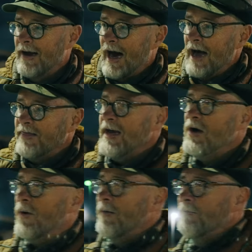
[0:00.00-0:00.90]
I
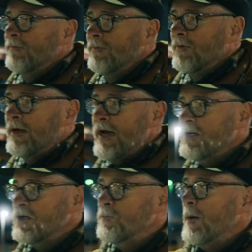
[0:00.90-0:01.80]
think what
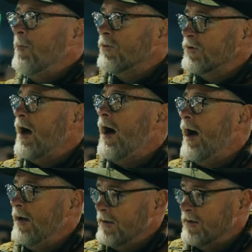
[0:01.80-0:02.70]
catches people's
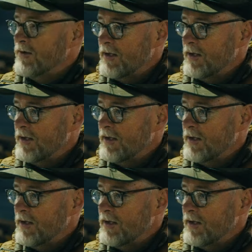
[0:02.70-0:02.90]
eye is